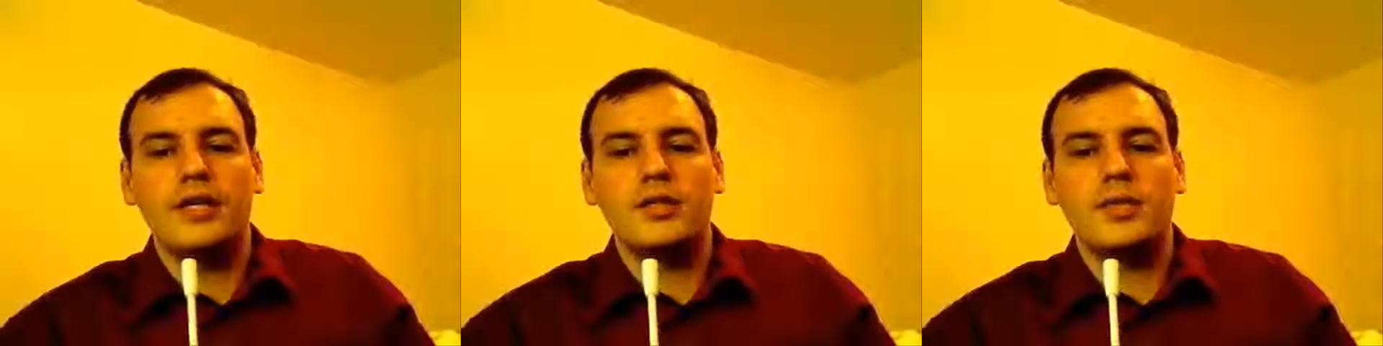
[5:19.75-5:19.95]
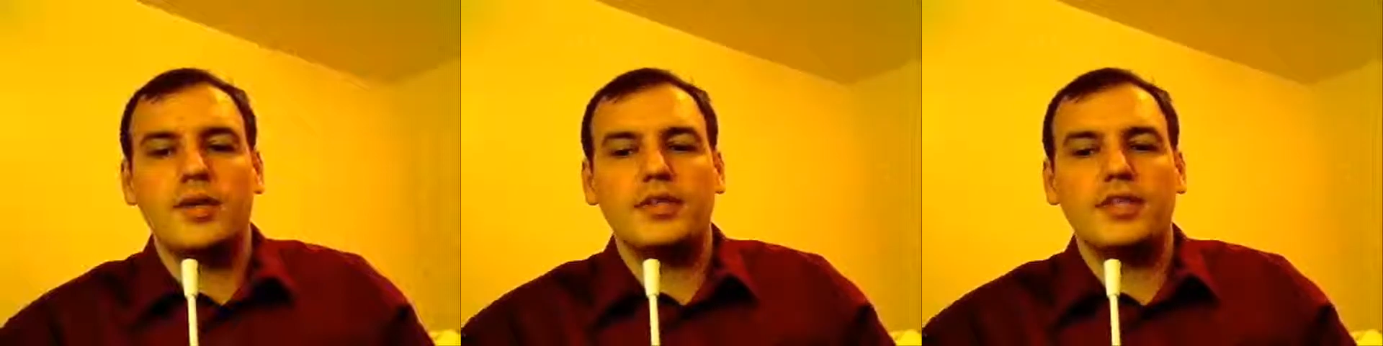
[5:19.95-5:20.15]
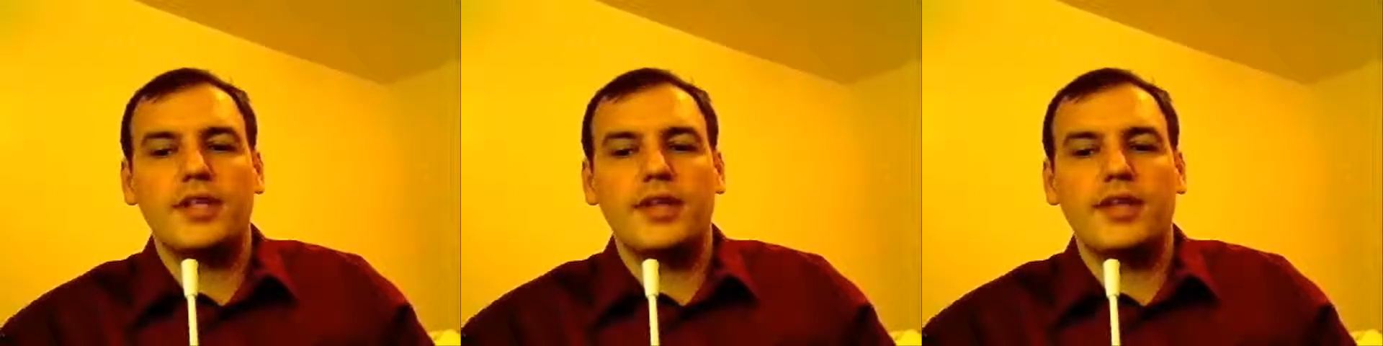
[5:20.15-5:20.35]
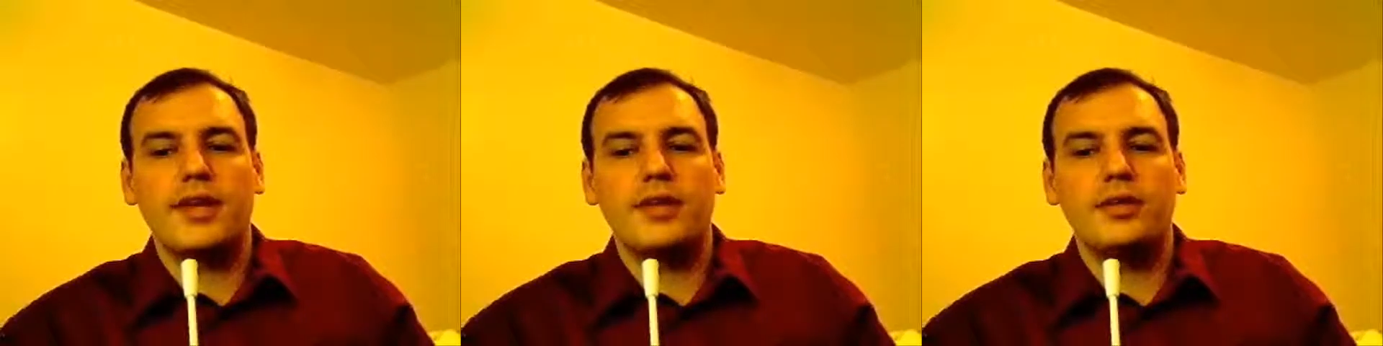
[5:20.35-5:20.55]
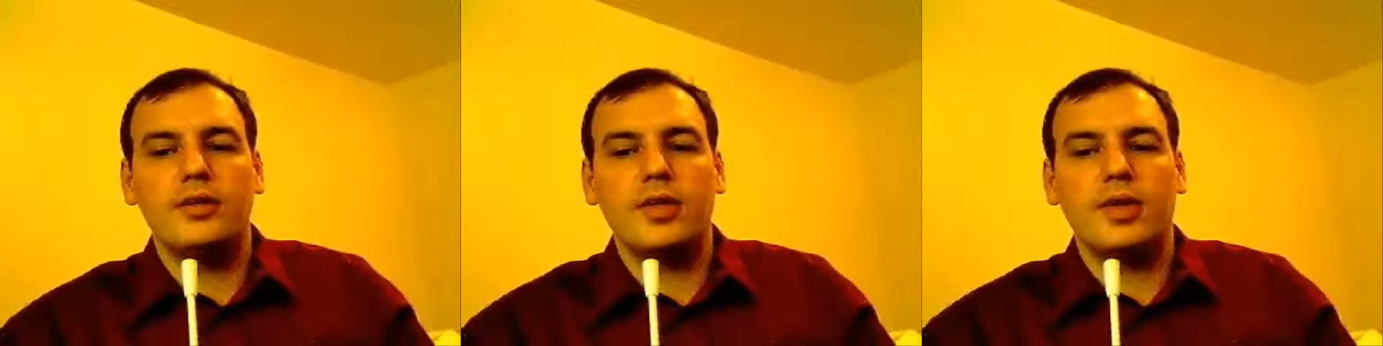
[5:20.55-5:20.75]
especially
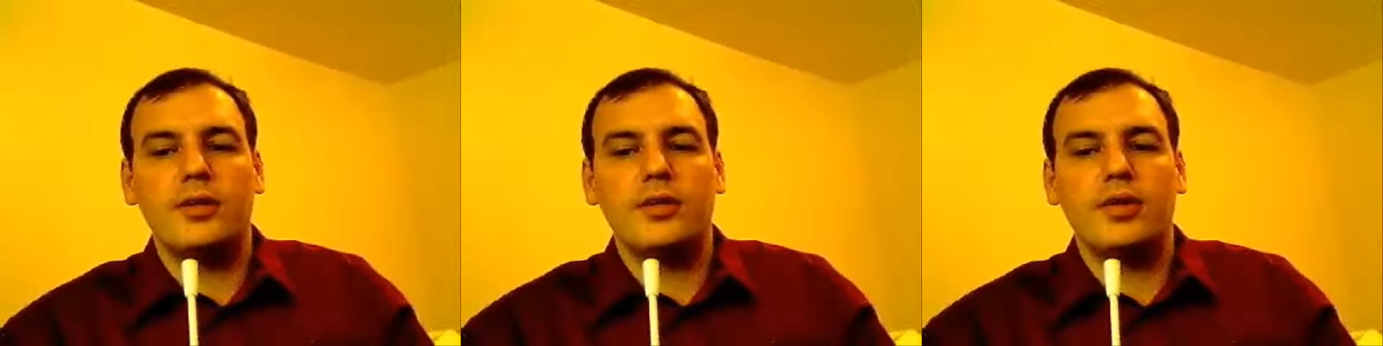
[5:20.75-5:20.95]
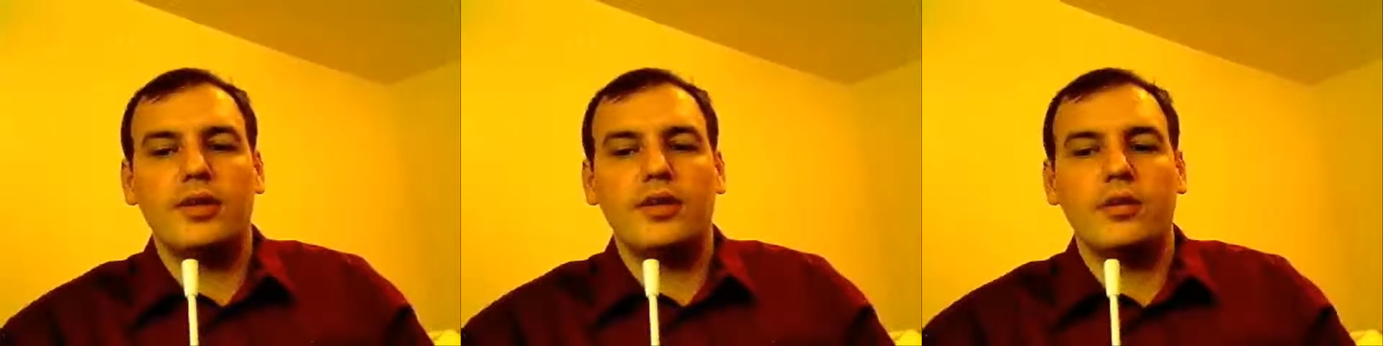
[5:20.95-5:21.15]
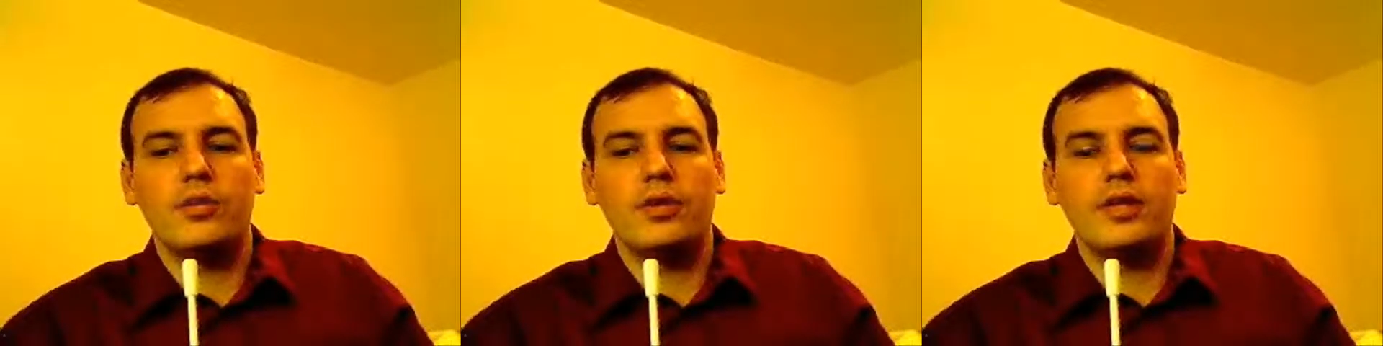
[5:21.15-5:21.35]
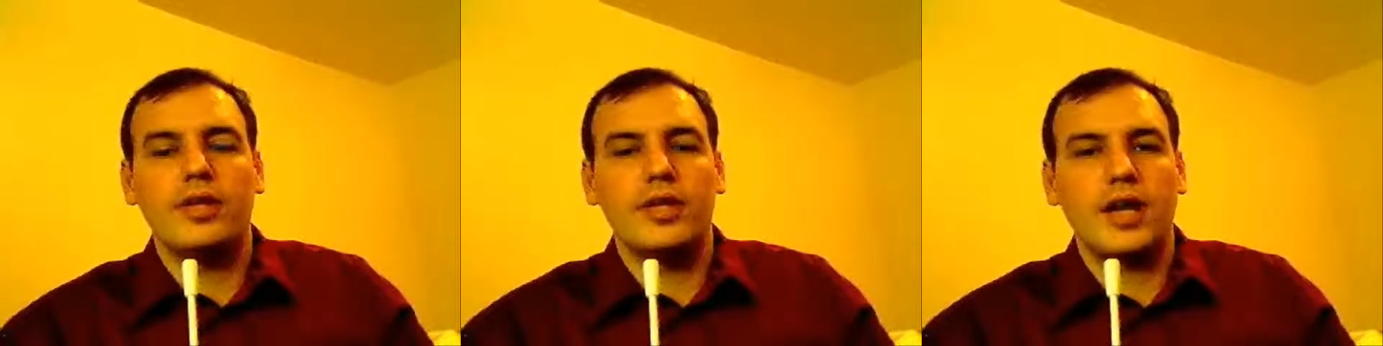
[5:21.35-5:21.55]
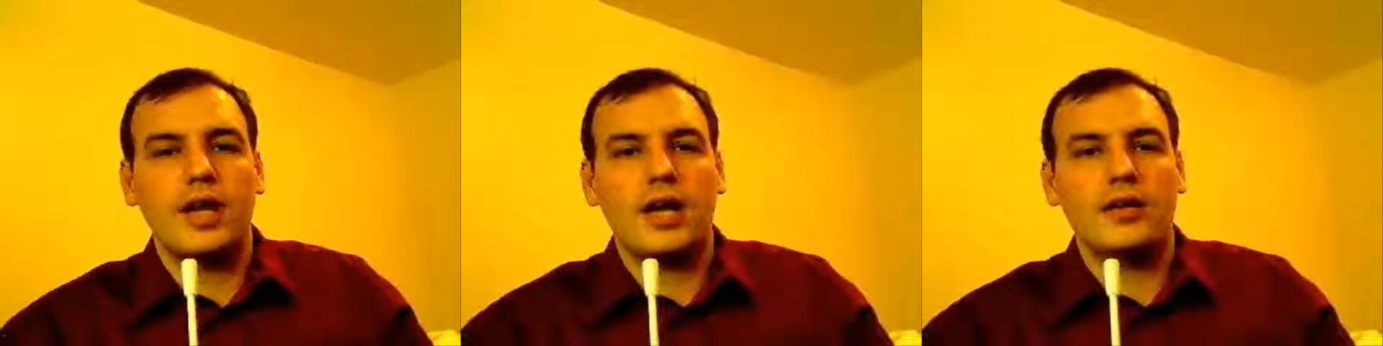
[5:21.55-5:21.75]
they who labor in the word
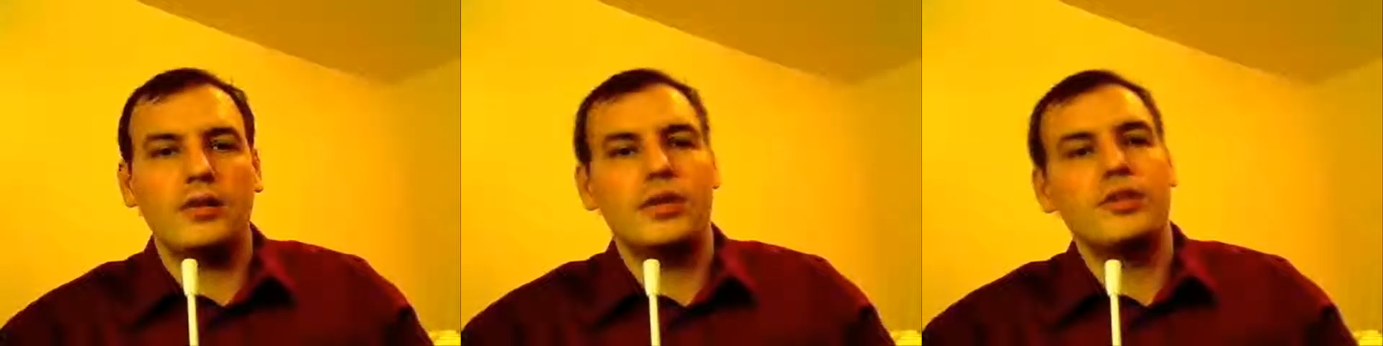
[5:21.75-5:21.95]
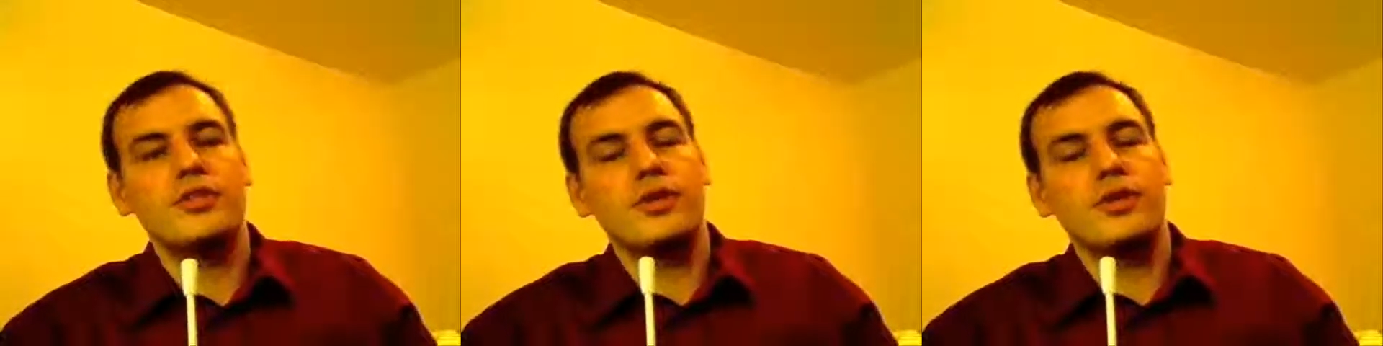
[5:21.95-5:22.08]
and doctrine.